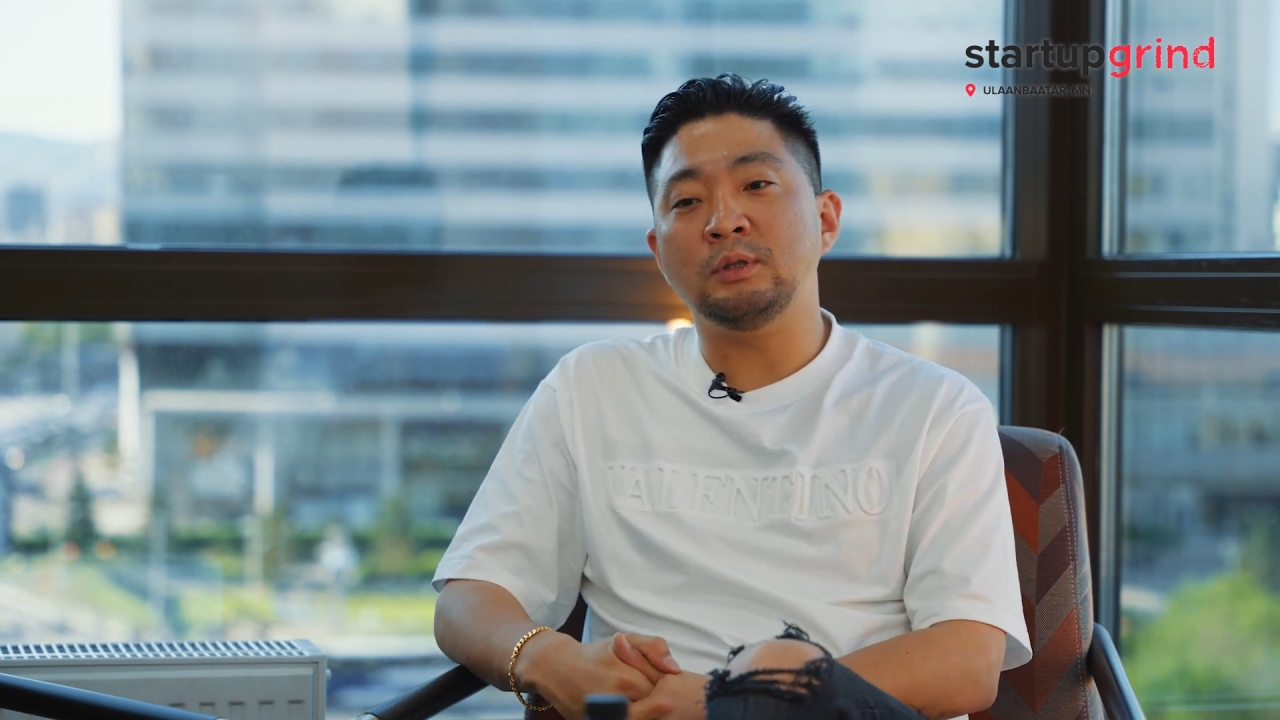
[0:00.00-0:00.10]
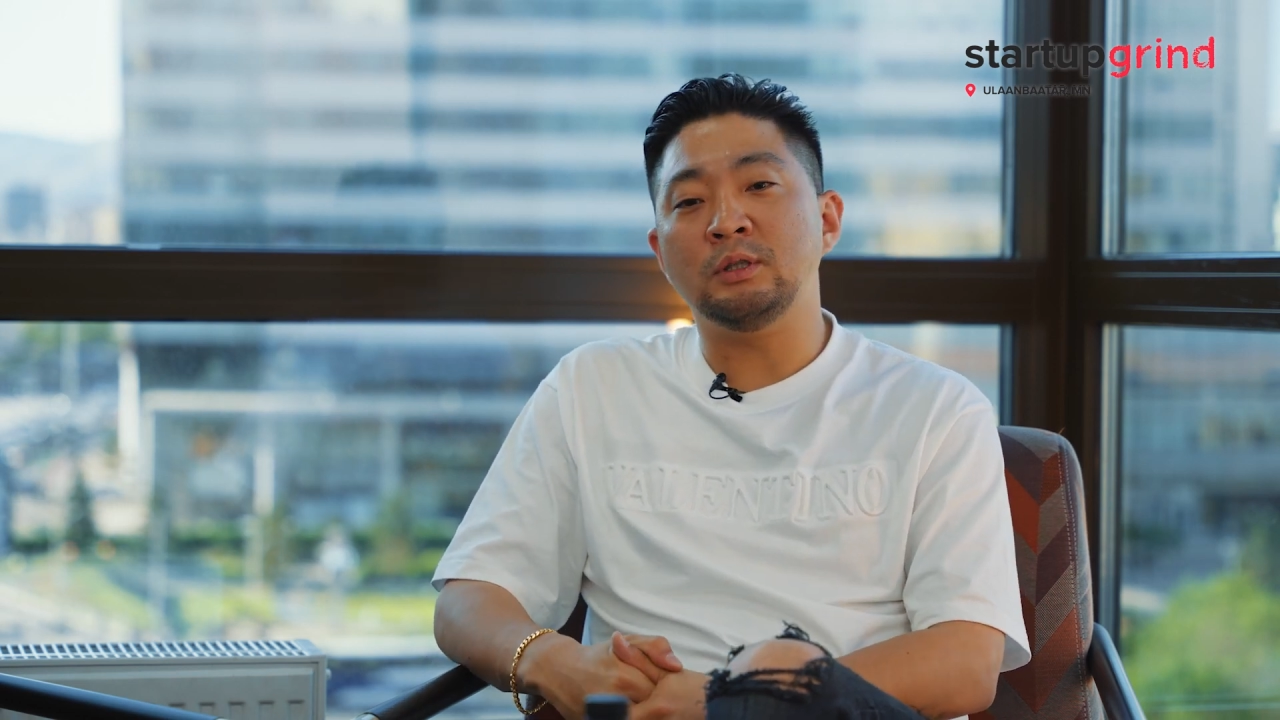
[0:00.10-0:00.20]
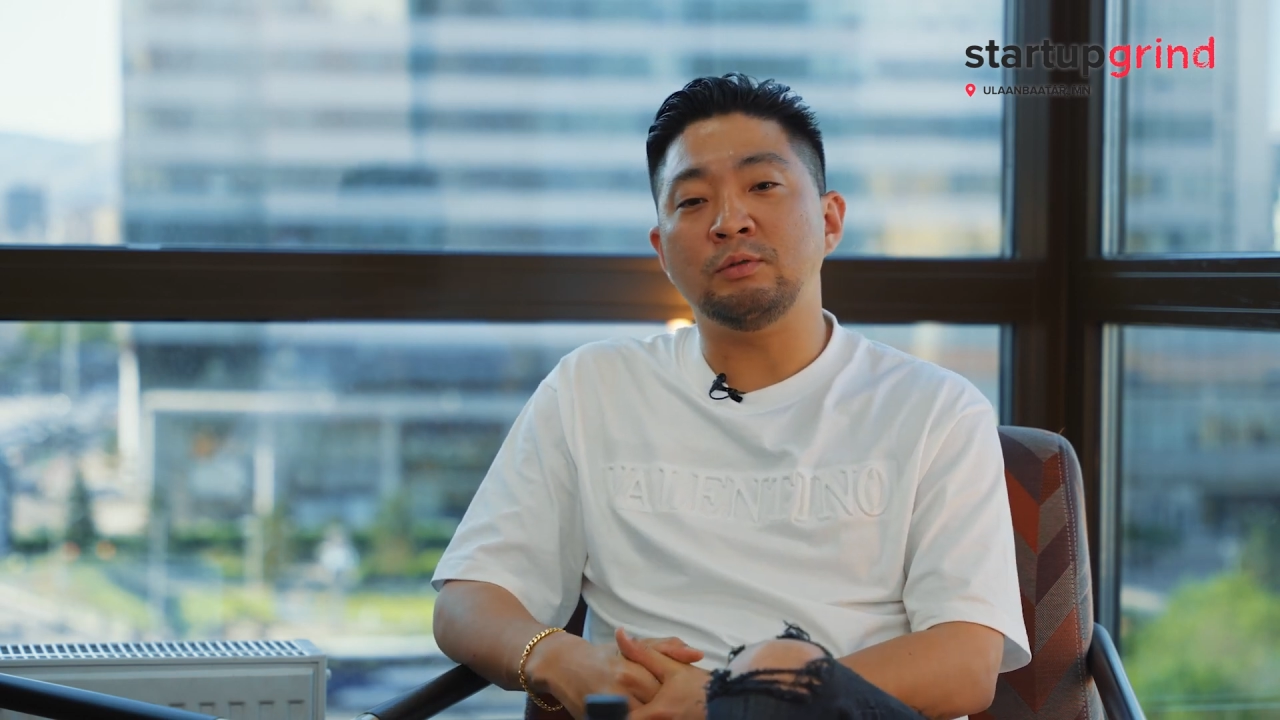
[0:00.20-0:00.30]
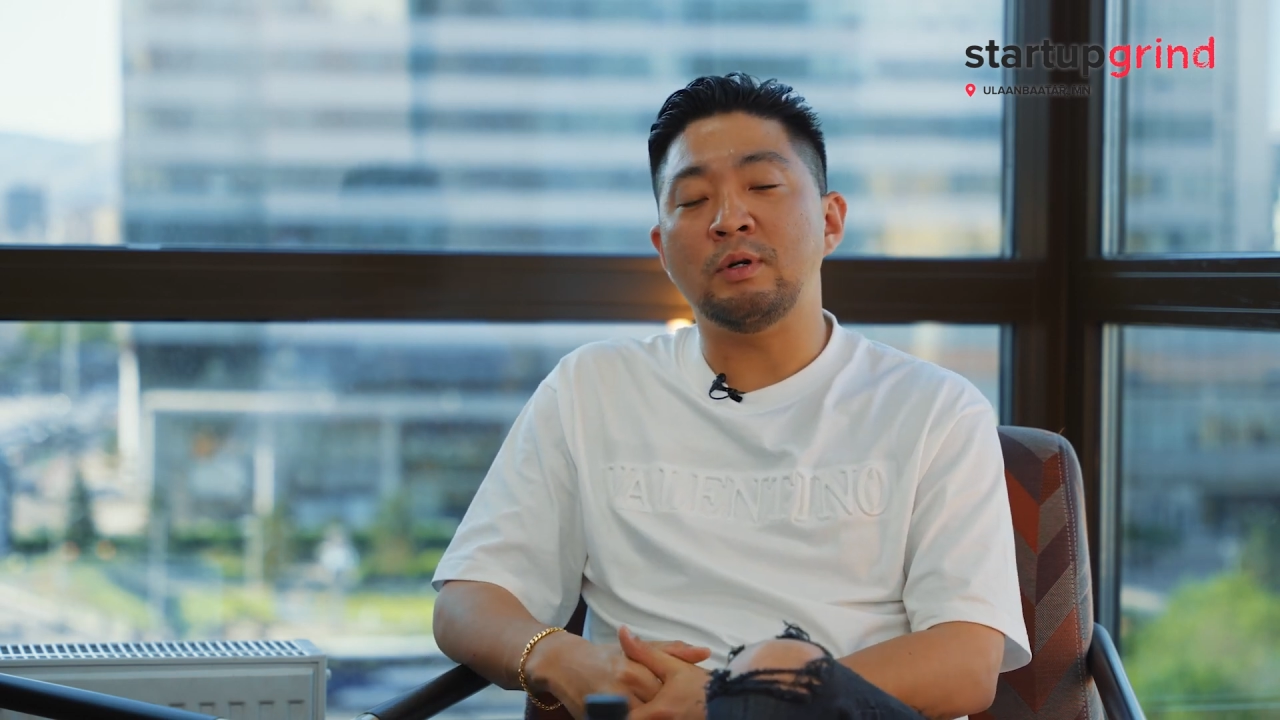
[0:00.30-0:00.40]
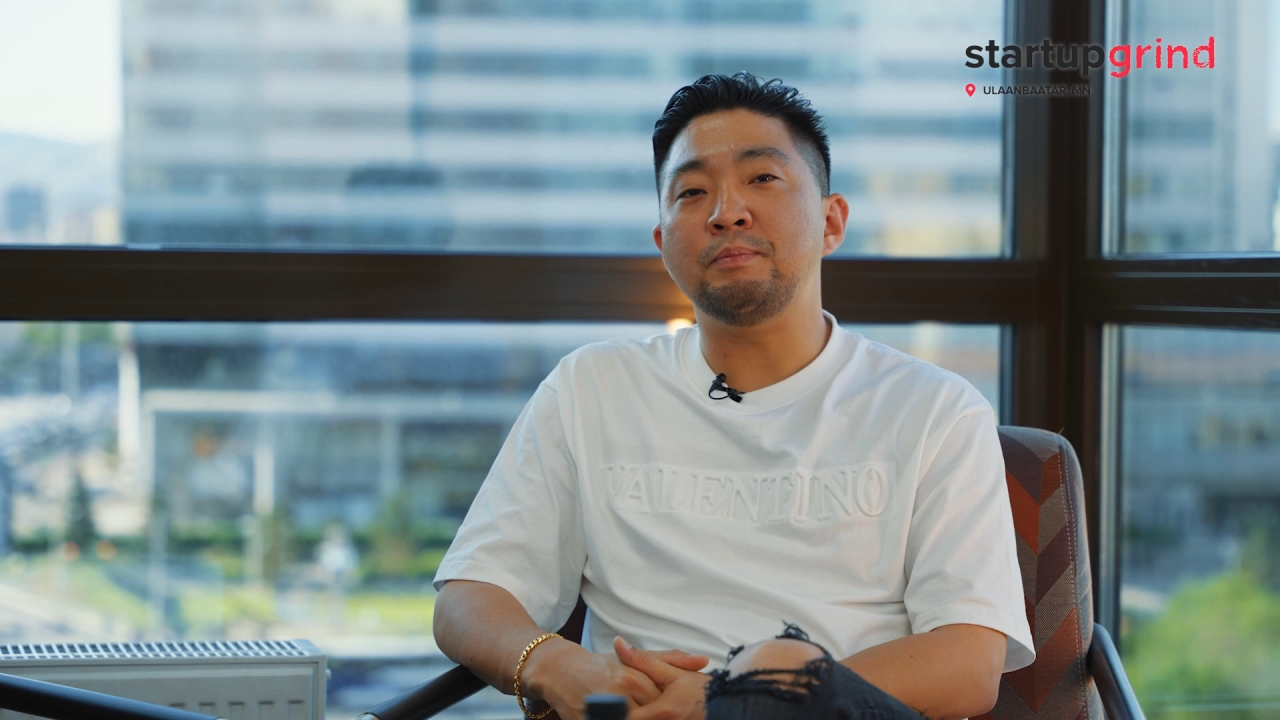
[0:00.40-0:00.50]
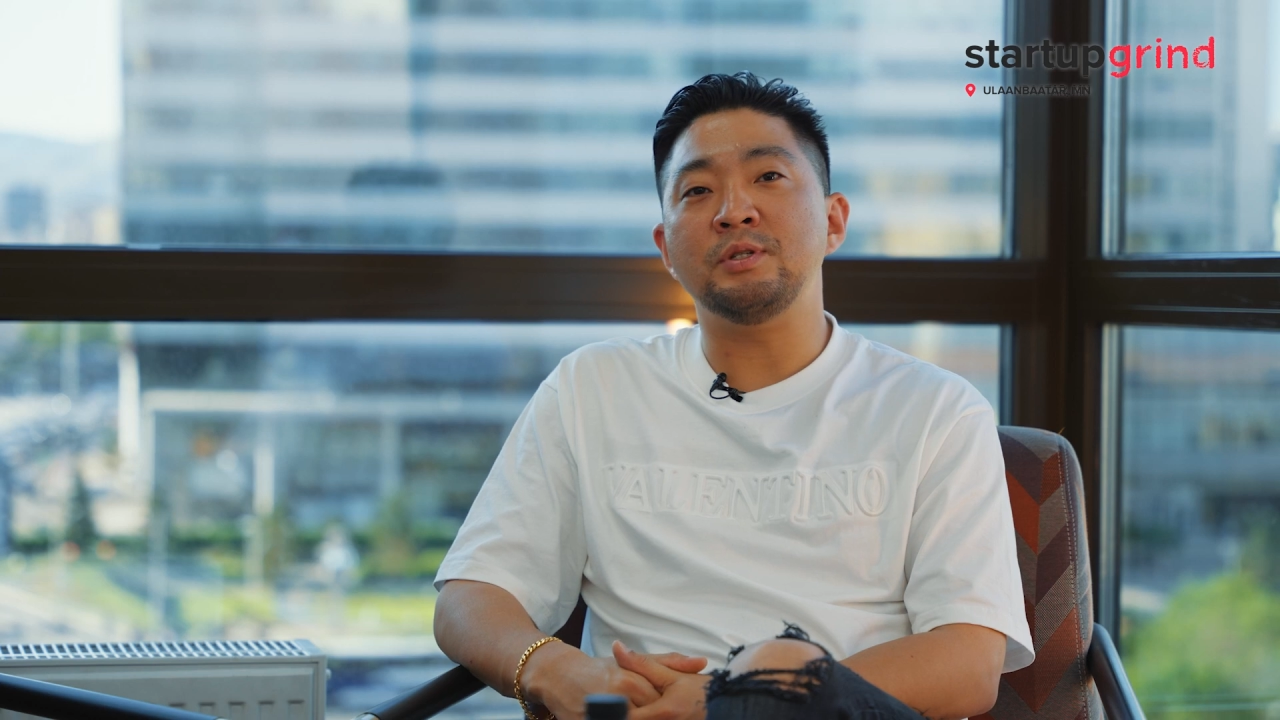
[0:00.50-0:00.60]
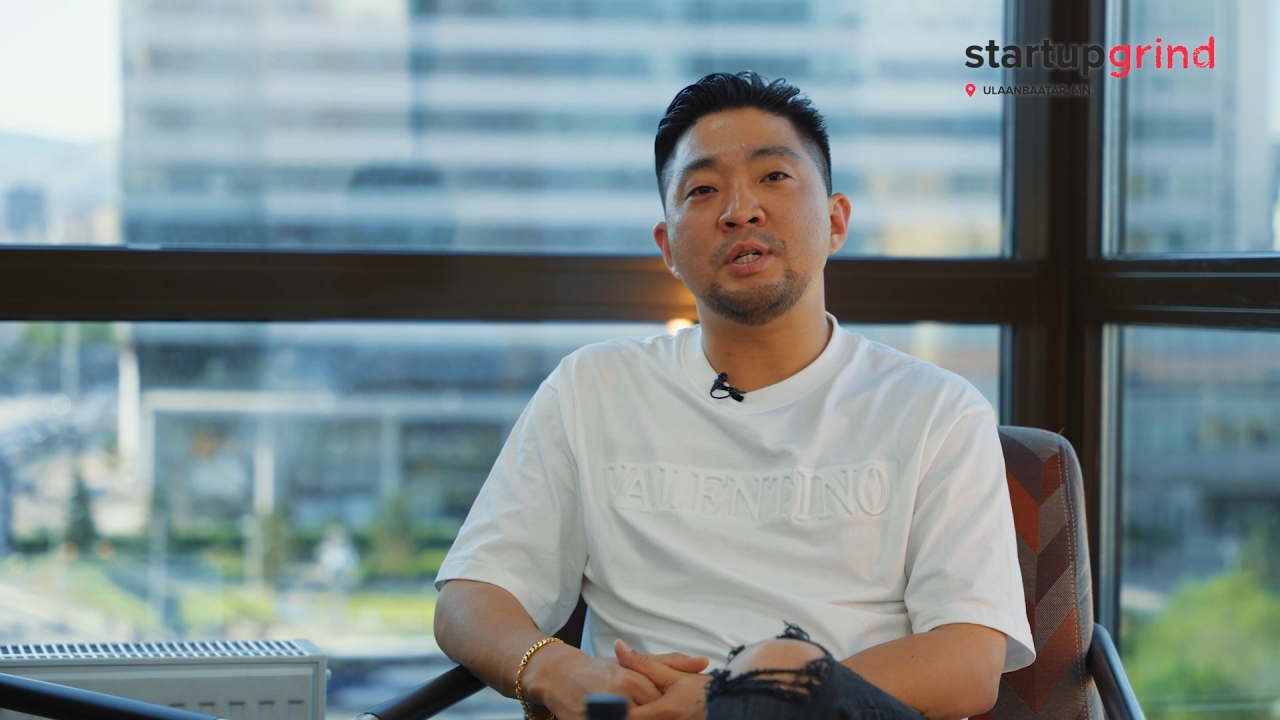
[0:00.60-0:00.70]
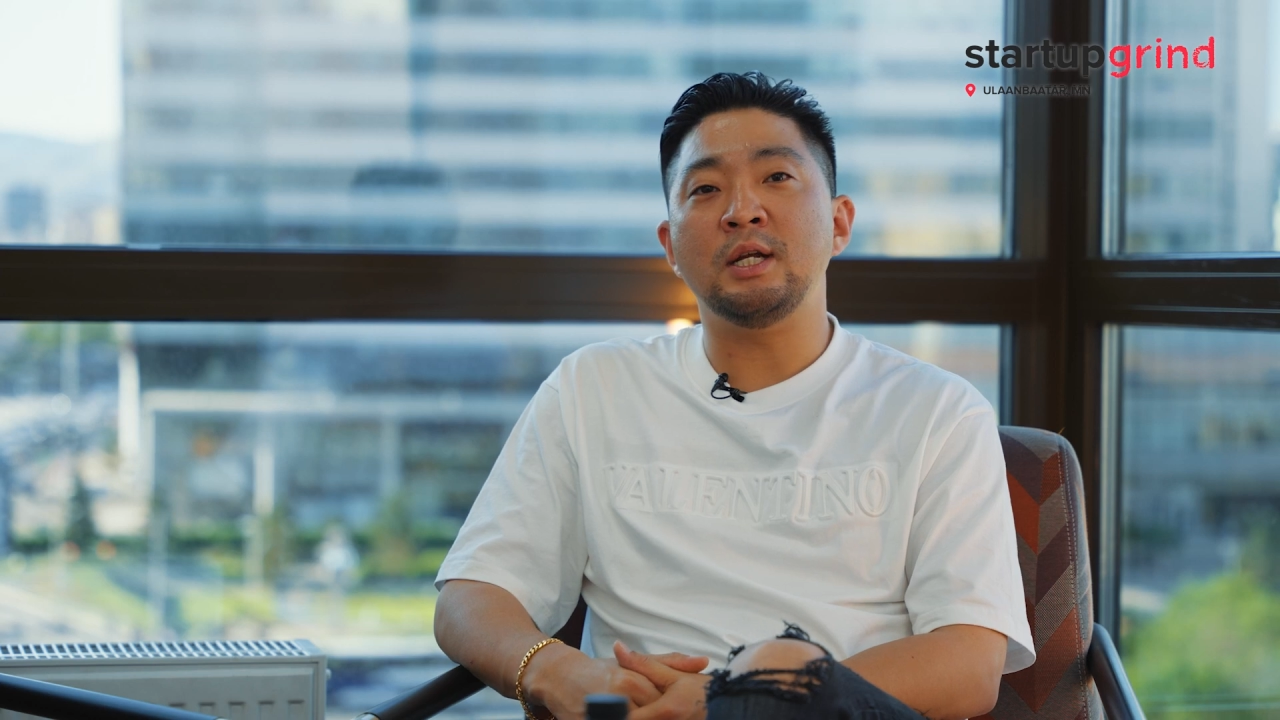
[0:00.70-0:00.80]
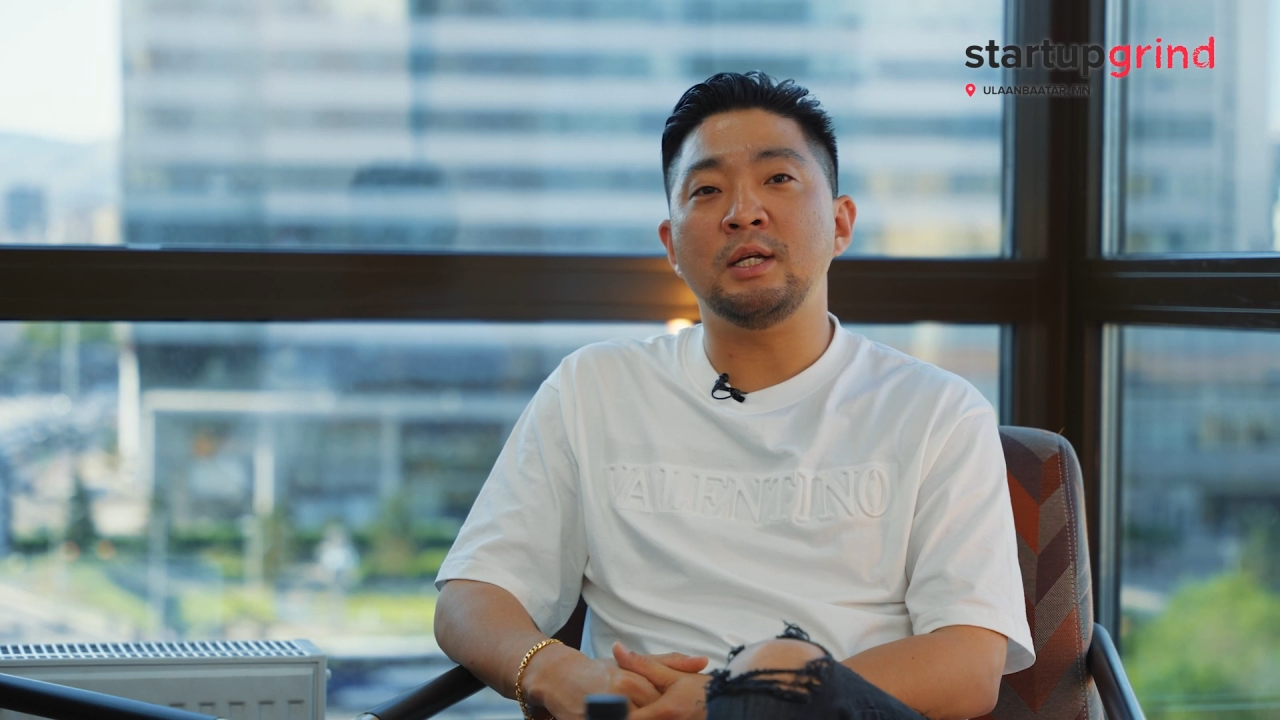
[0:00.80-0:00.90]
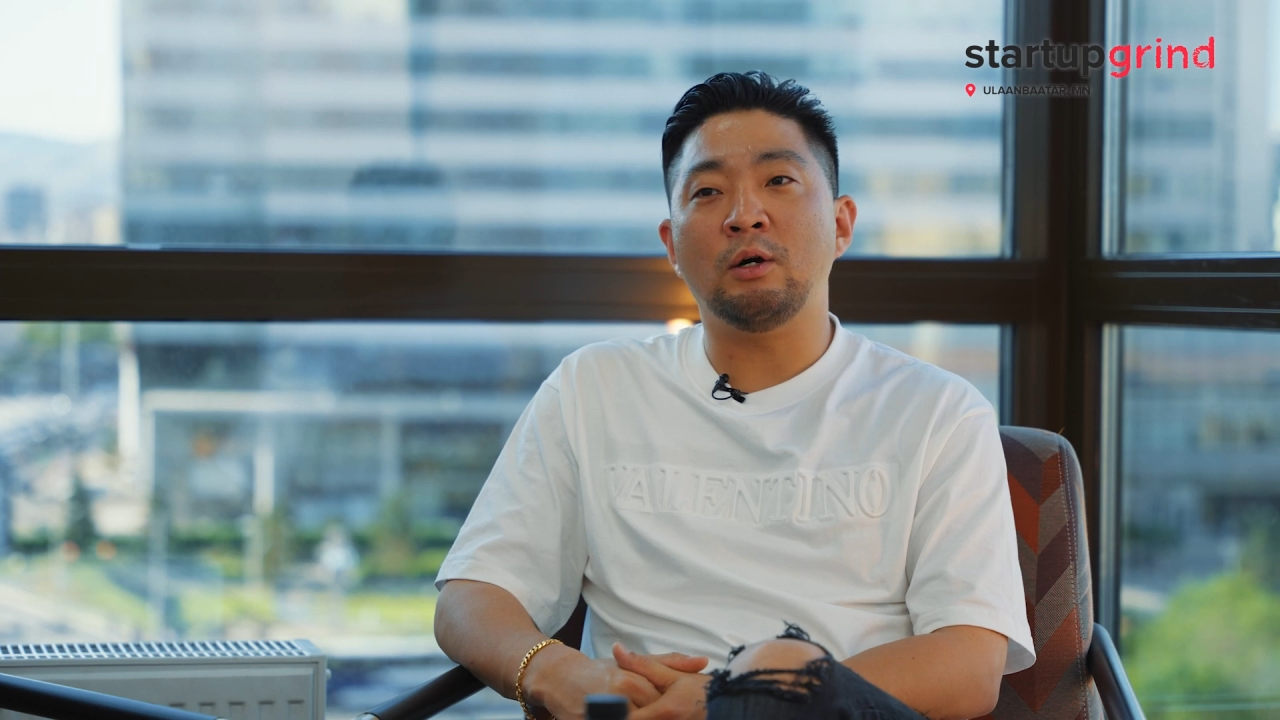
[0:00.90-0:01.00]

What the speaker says: is represented